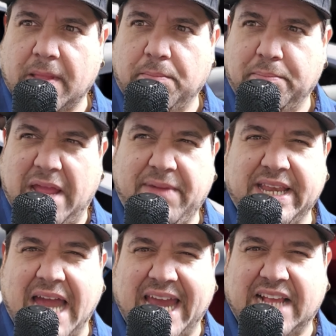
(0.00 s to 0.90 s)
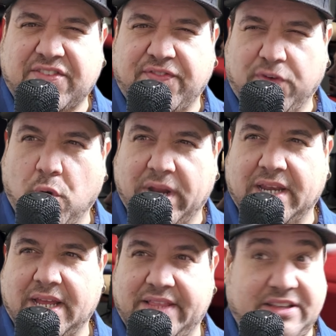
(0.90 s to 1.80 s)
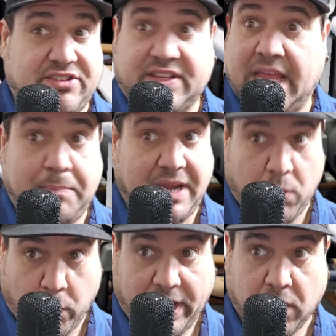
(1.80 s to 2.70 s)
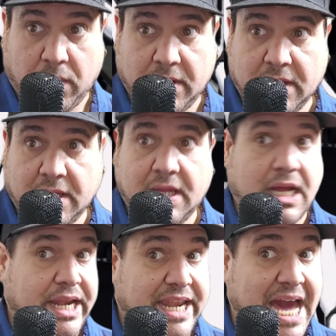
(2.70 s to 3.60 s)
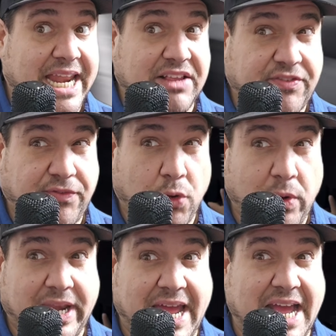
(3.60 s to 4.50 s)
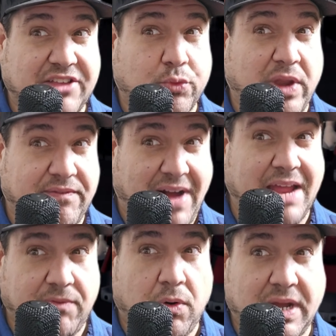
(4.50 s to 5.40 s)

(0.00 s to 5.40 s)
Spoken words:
maybe not as fluid, and this is keeping it real, not as fluid as Revival.